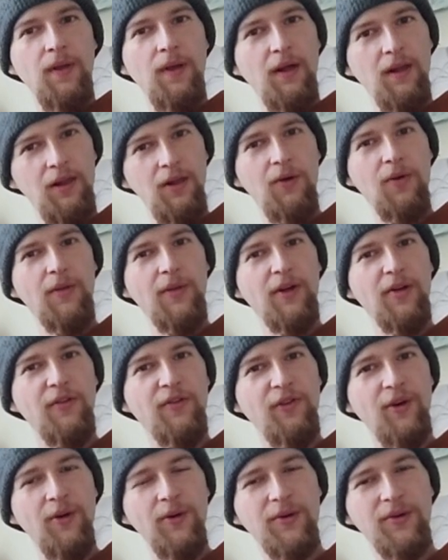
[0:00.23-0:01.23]
Hello there,
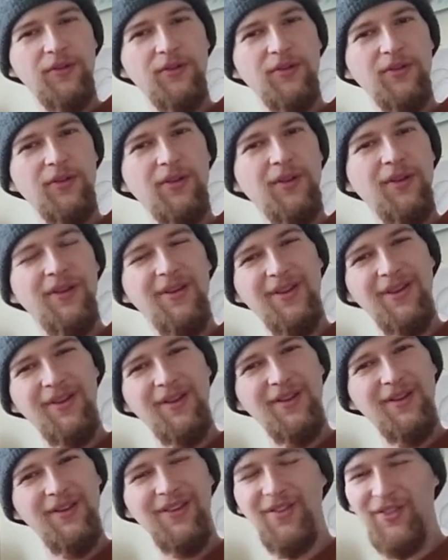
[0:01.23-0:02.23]
folks.
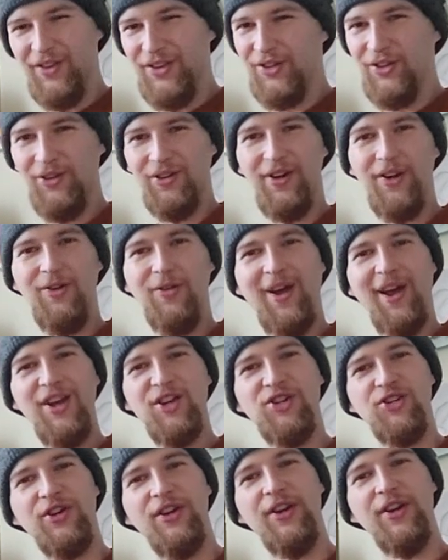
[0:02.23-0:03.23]
The Dirty
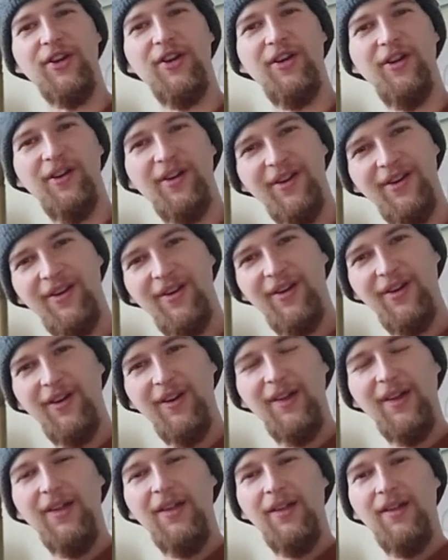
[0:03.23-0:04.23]
Rancher here.
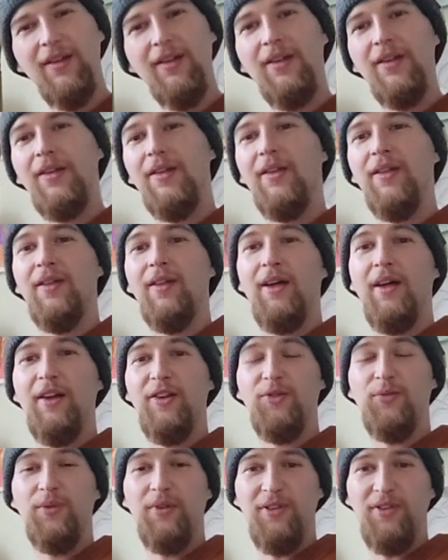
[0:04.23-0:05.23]
I
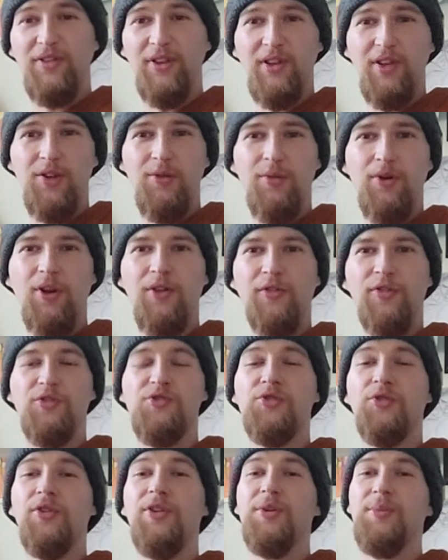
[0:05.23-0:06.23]
just want to thank you all for
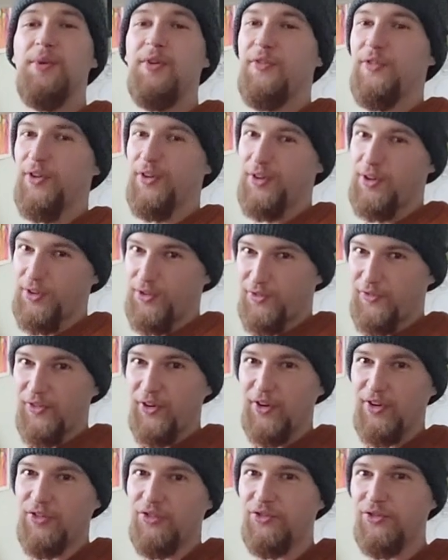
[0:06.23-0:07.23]
joining me for another
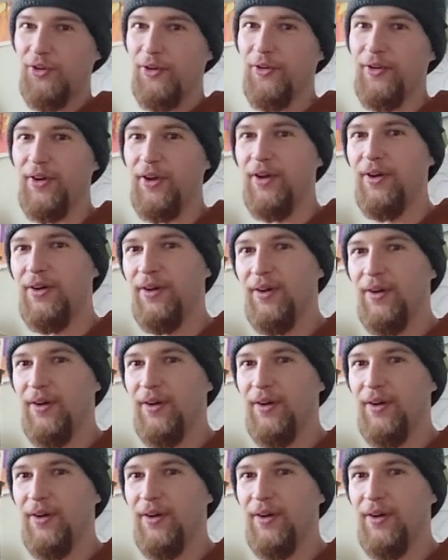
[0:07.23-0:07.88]
funny story.